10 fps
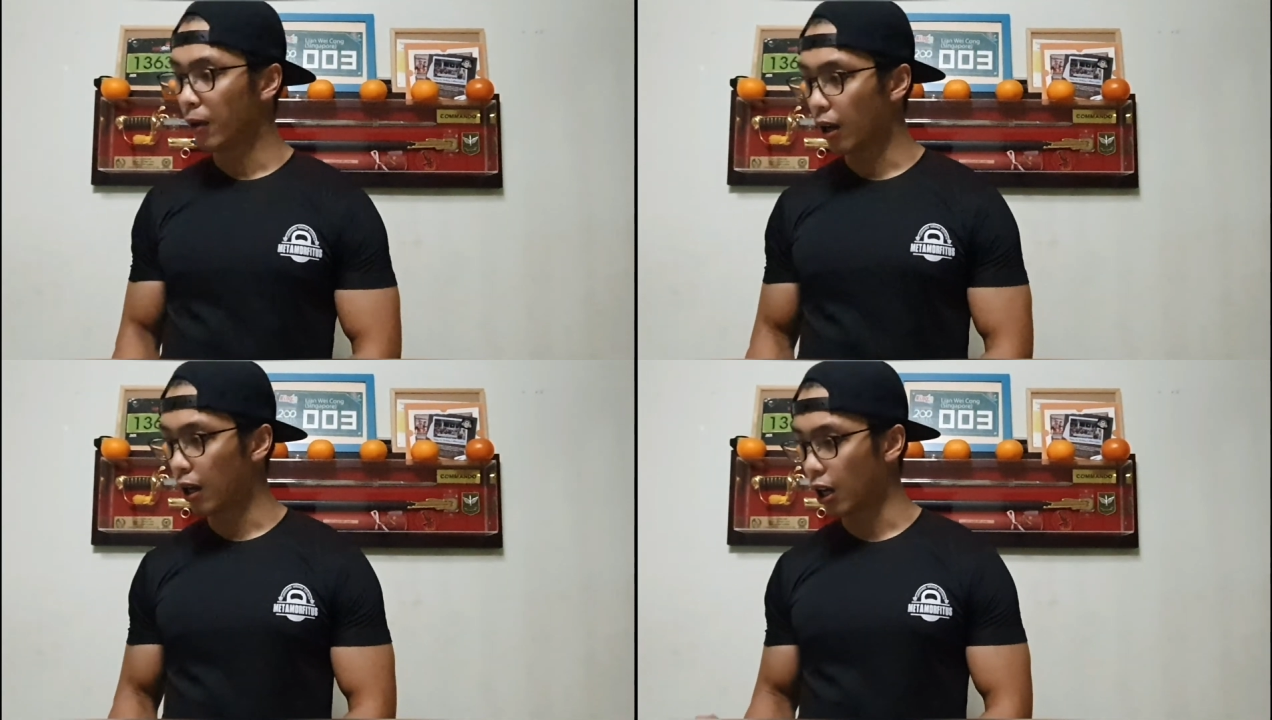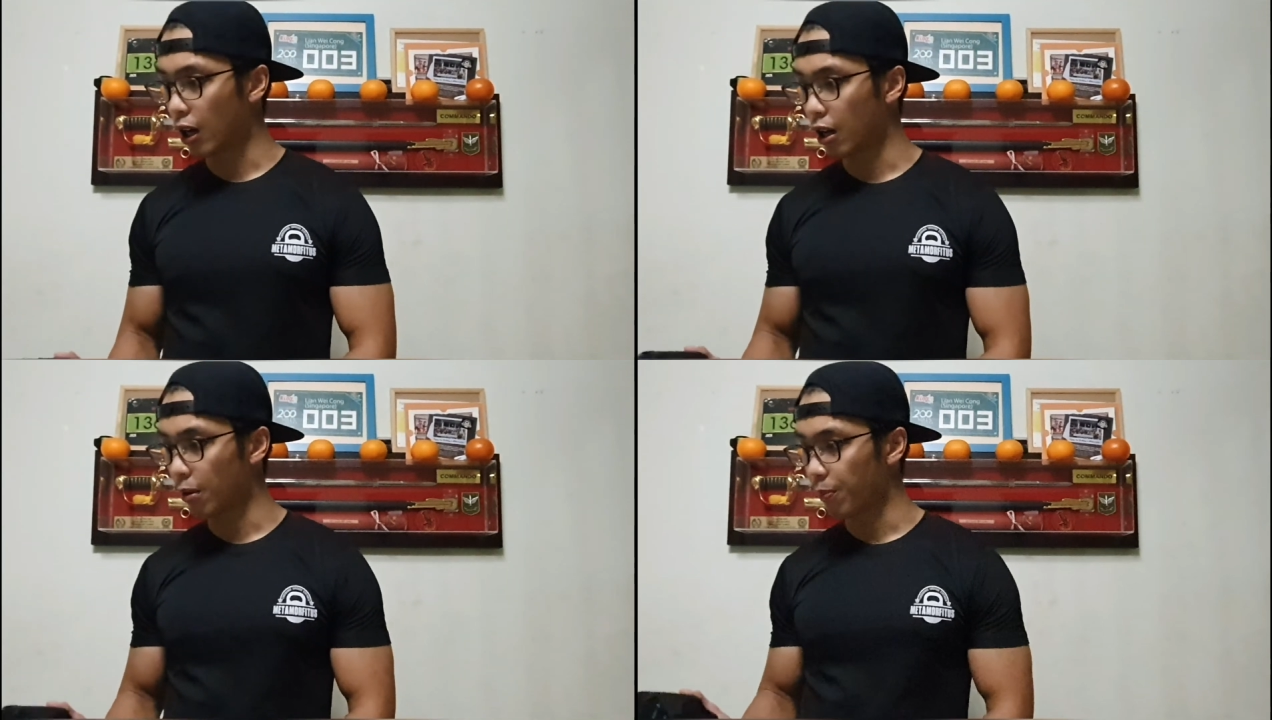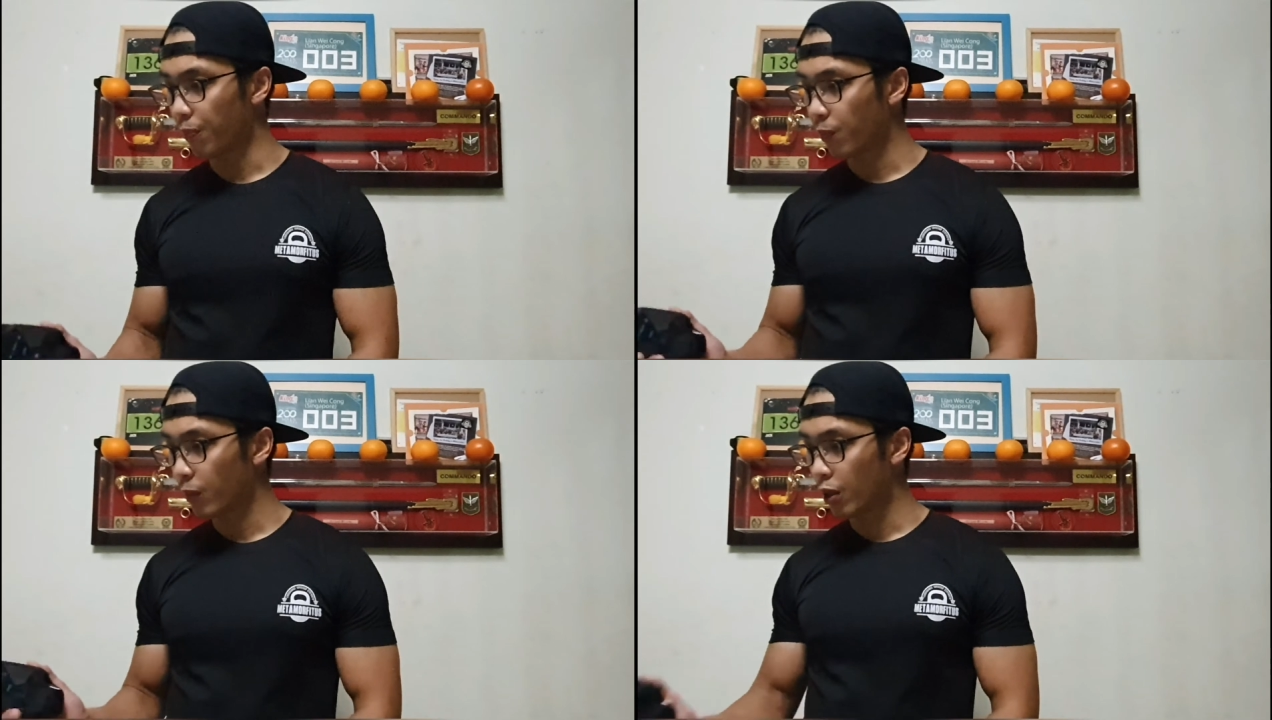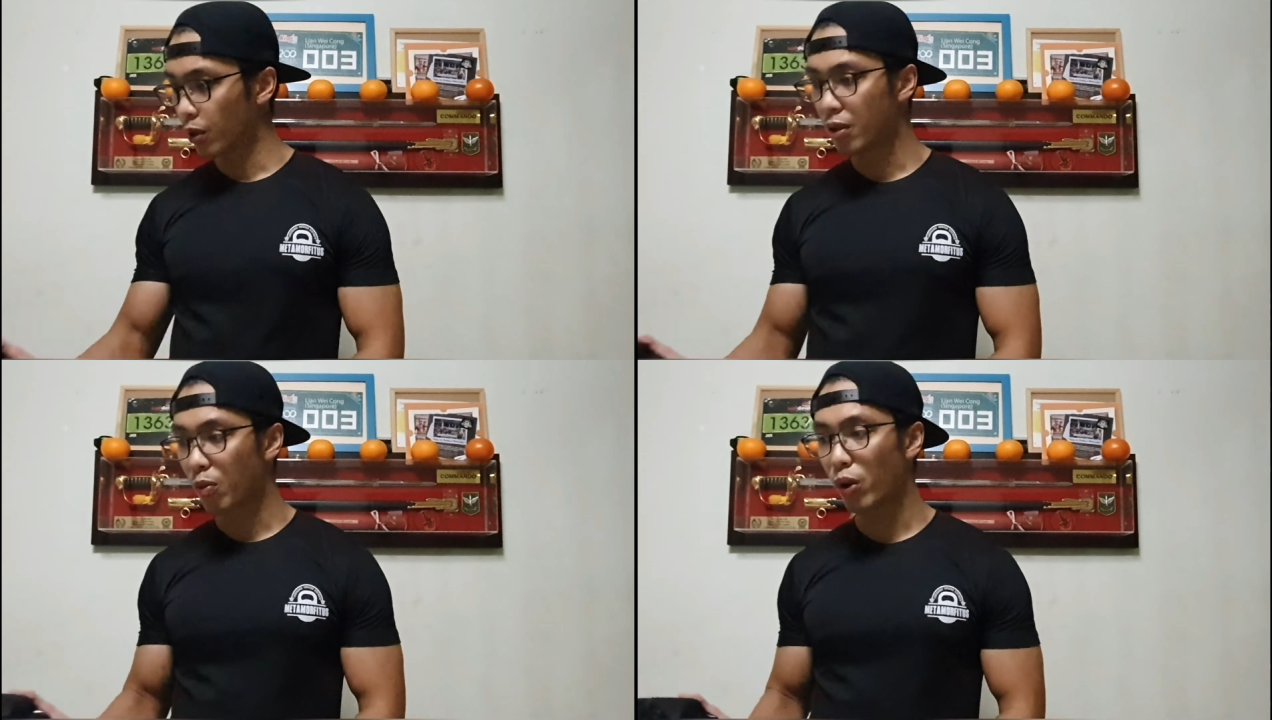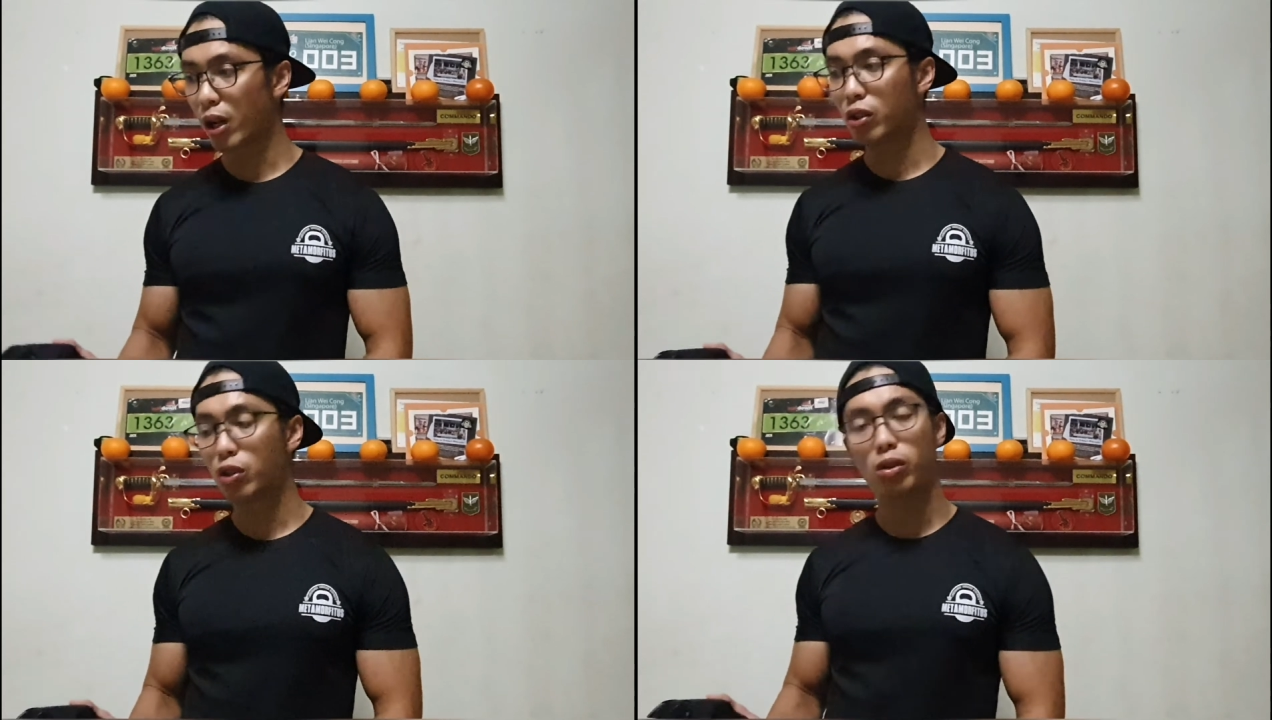We're
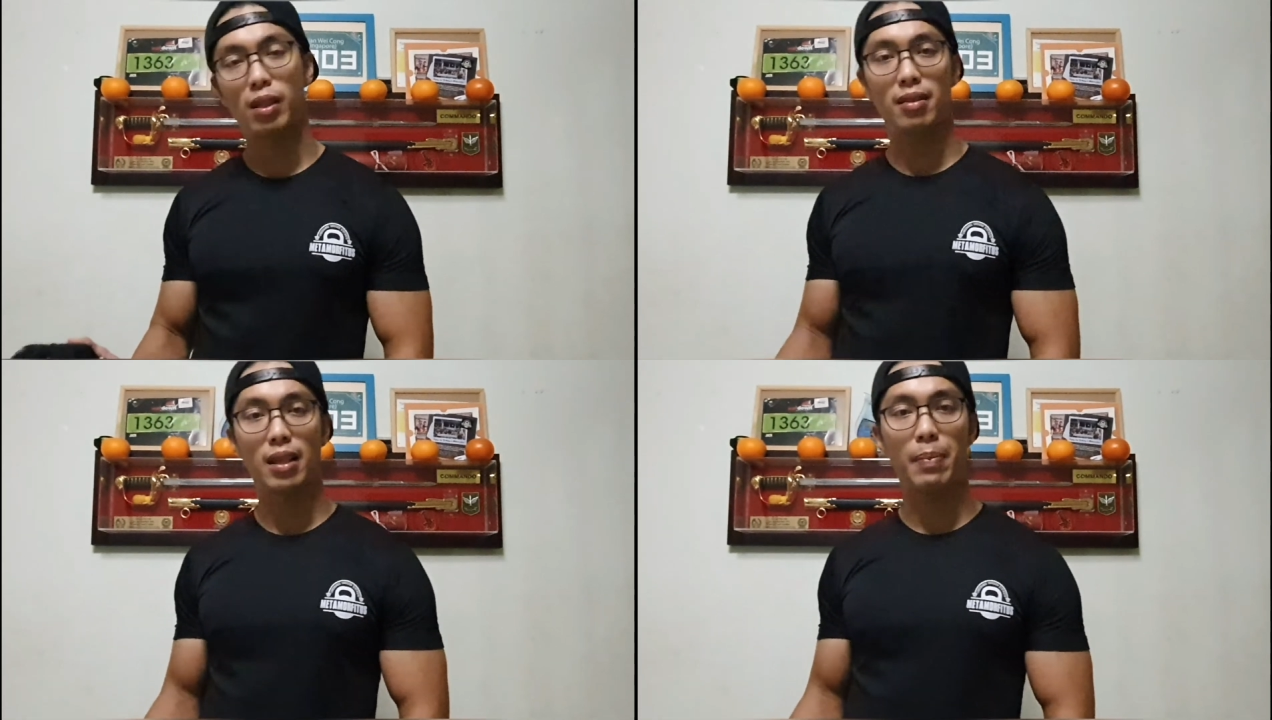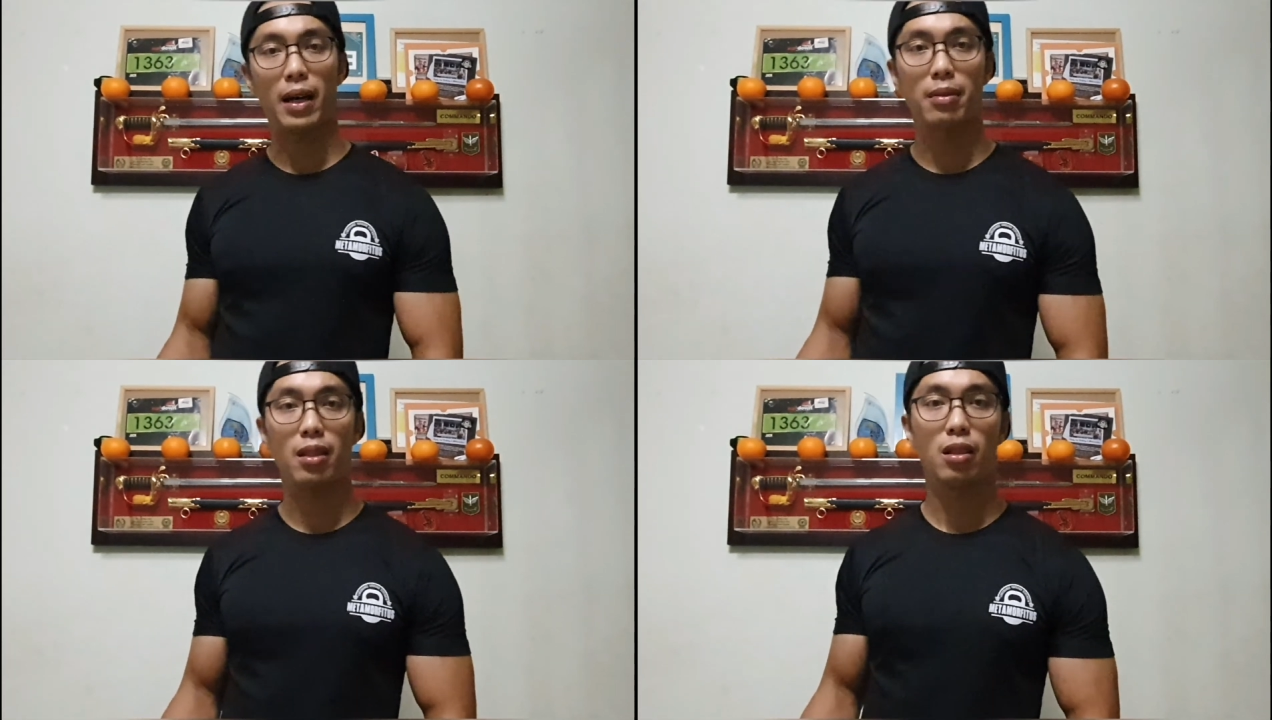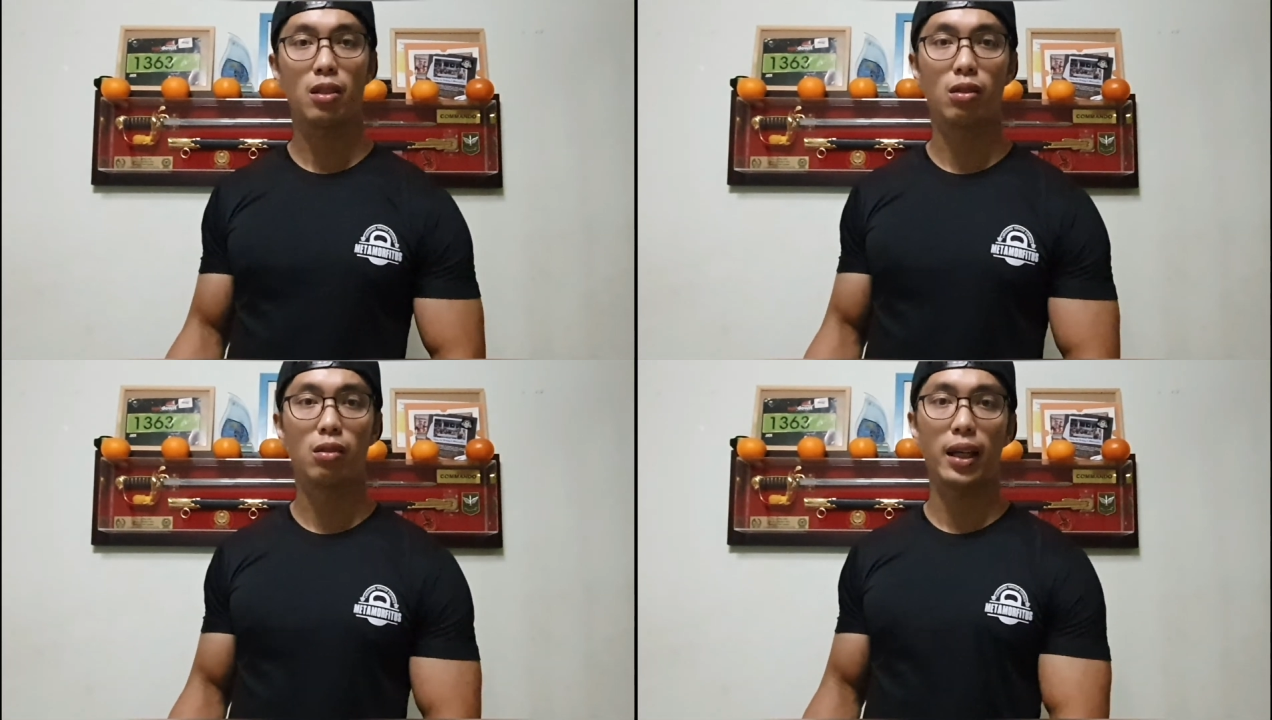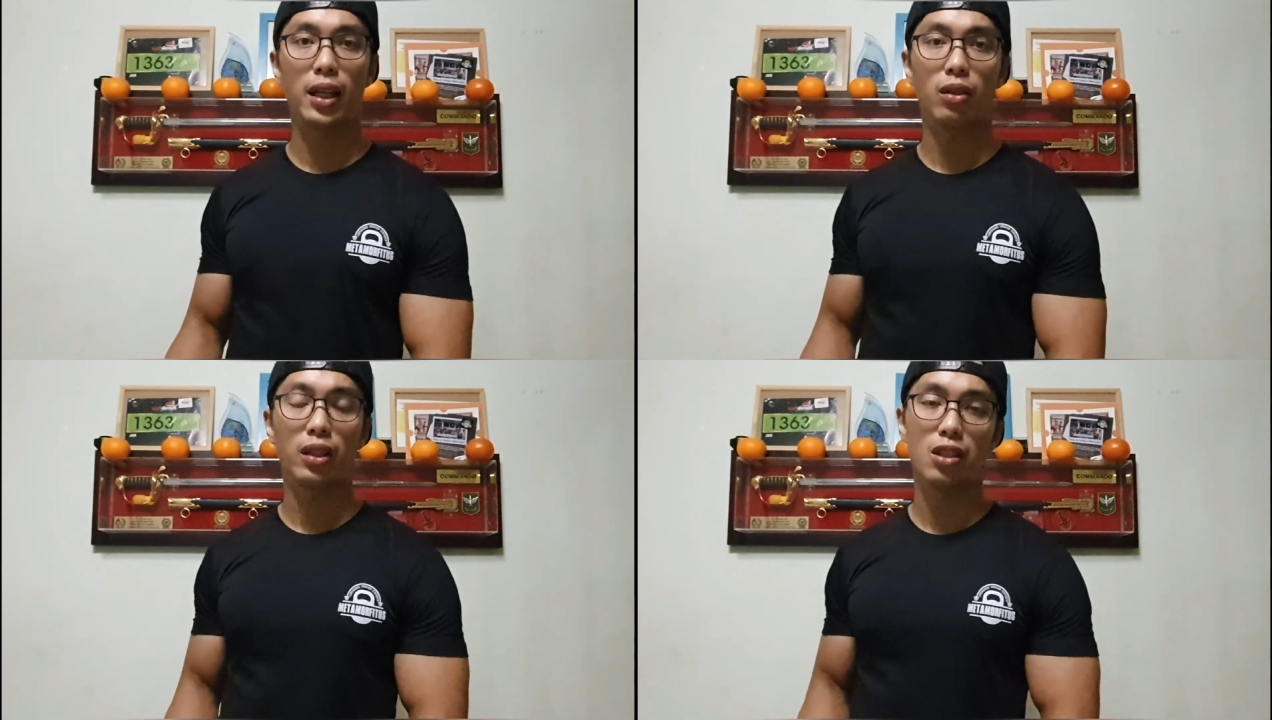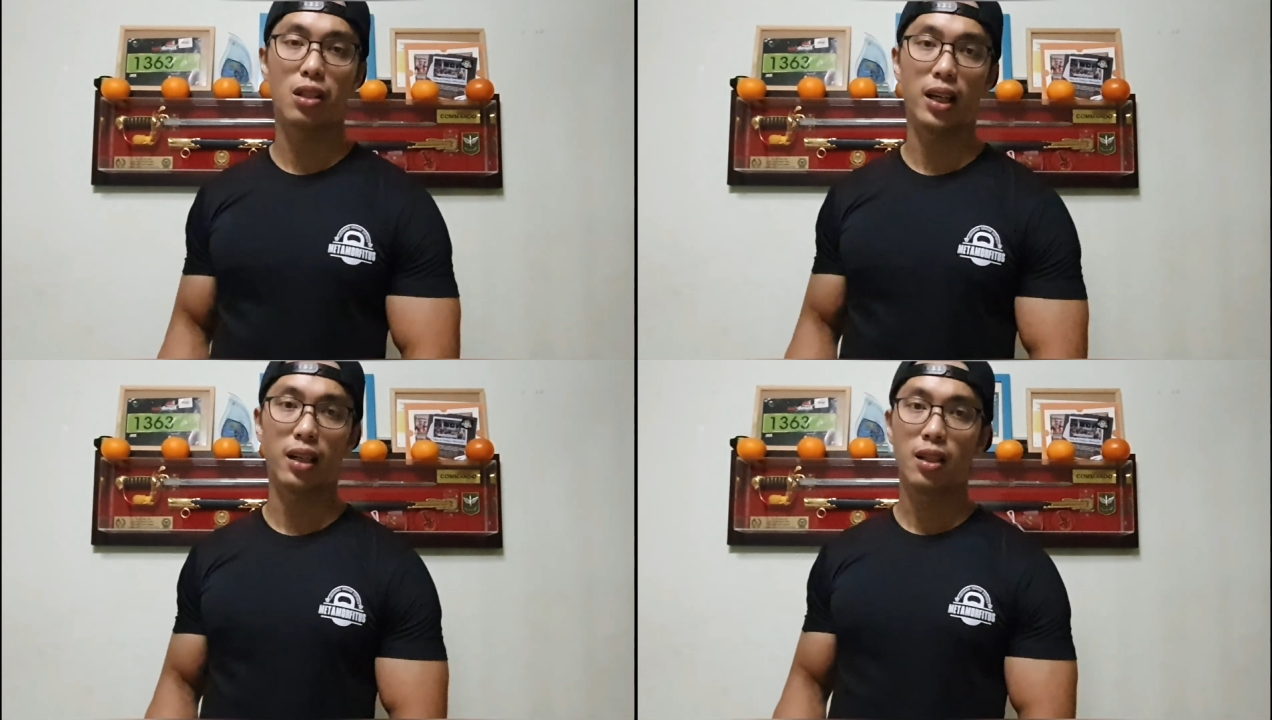going to do some step ups, so 8 on each
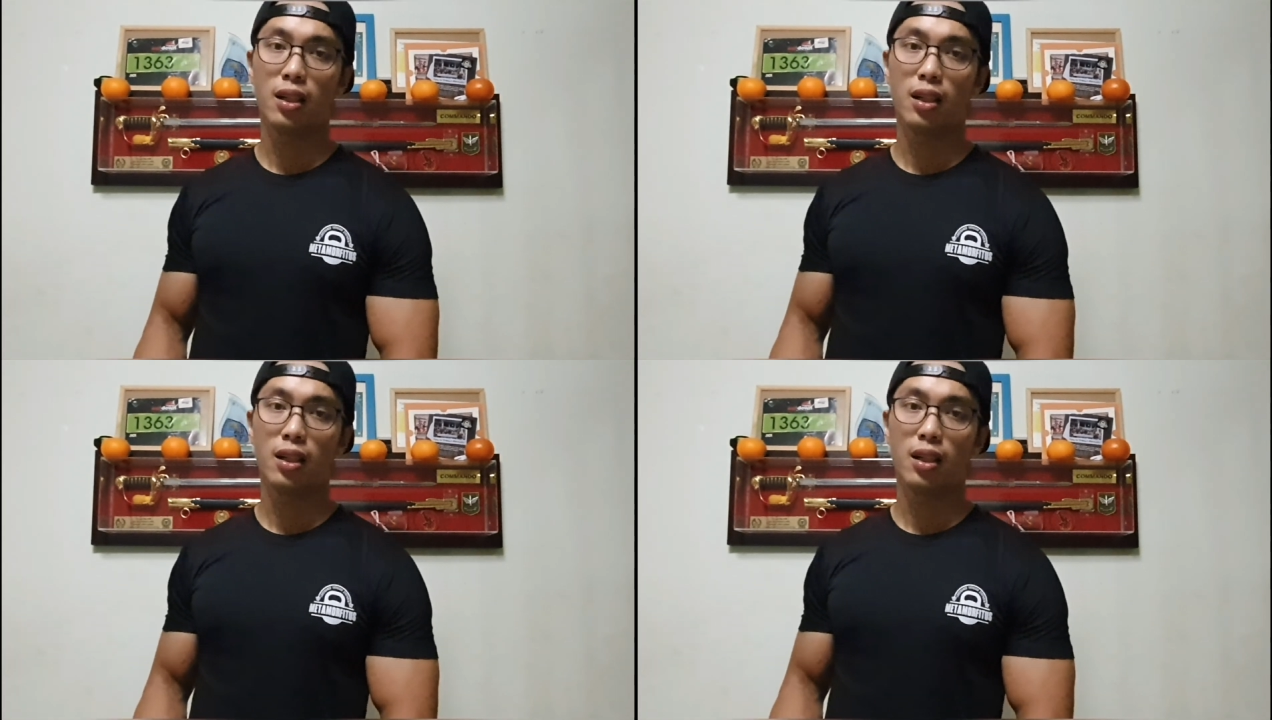leg.